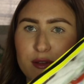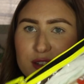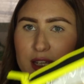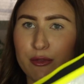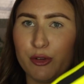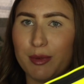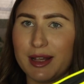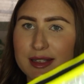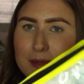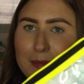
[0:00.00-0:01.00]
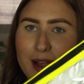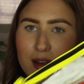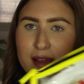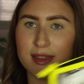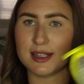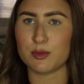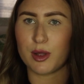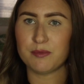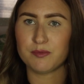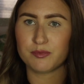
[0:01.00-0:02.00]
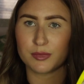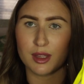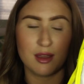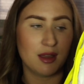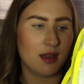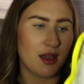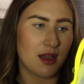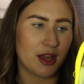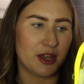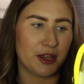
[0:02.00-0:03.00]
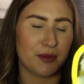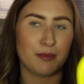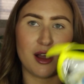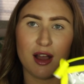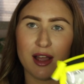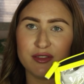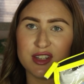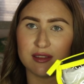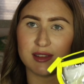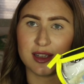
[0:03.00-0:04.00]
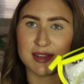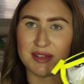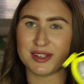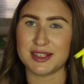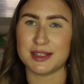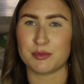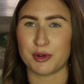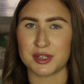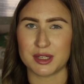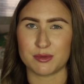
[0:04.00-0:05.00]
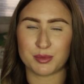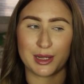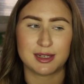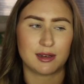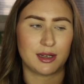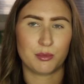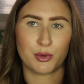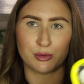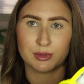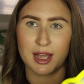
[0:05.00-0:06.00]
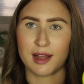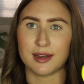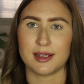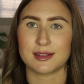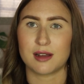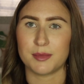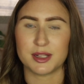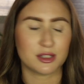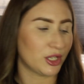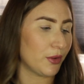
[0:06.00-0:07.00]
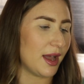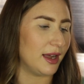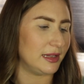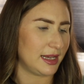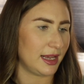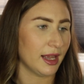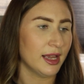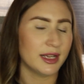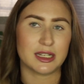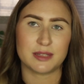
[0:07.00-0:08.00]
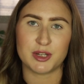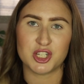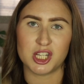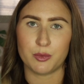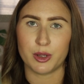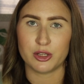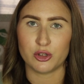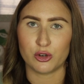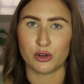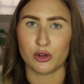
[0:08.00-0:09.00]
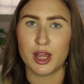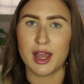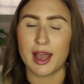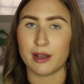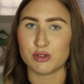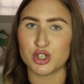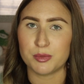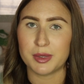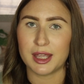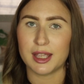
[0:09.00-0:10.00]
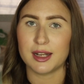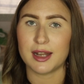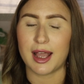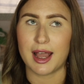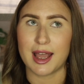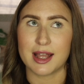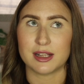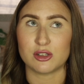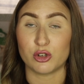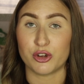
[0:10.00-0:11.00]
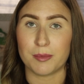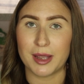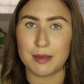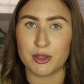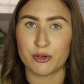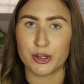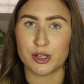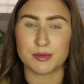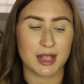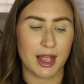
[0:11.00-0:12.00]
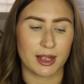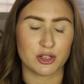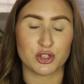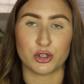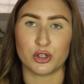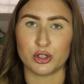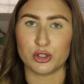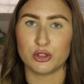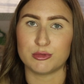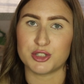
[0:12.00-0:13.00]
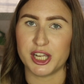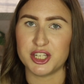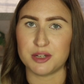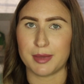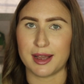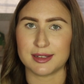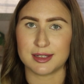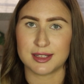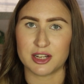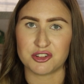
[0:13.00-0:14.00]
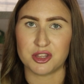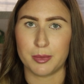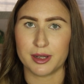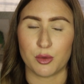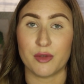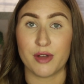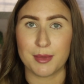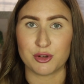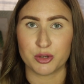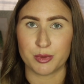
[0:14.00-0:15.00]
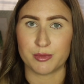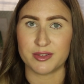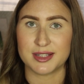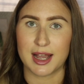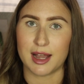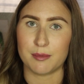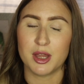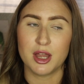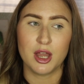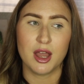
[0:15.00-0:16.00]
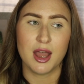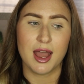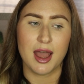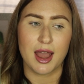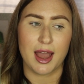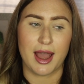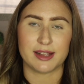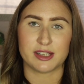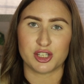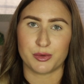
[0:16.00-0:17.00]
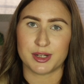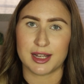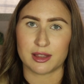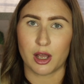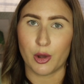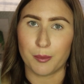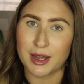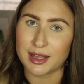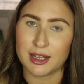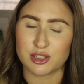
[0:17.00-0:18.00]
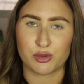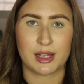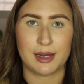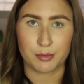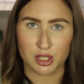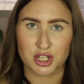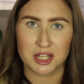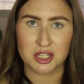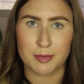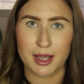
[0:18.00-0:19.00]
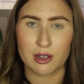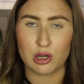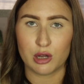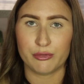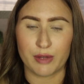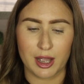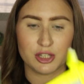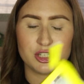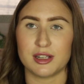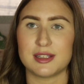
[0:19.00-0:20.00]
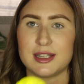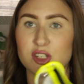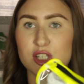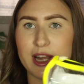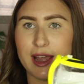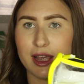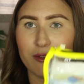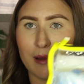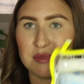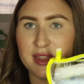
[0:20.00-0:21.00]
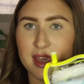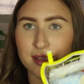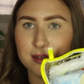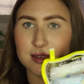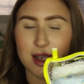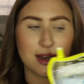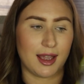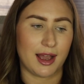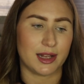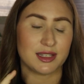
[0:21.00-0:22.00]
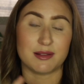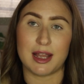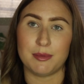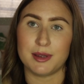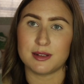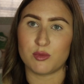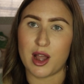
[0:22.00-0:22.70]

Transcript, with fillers: little see-through plastic bag like this one. I've done this ever since Brodie was practically born, and it has come in so handy, especially when you're out shopping and or you're at baby groups and your normal changing bag is attached to the buggy. If I'm out shopping with Sam and I don't want to take the whole buggy, I don't want to clip the changing bag off, I just literally grab this, and it has nappies,